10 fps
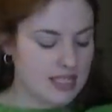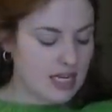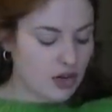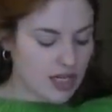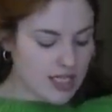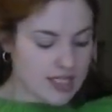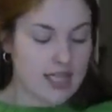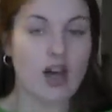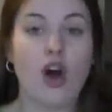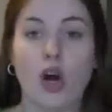decreases
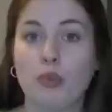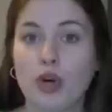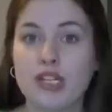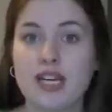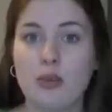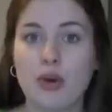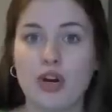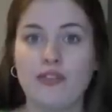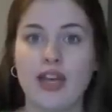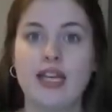in the arm worked out
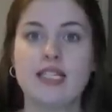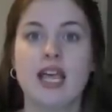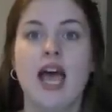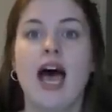perfect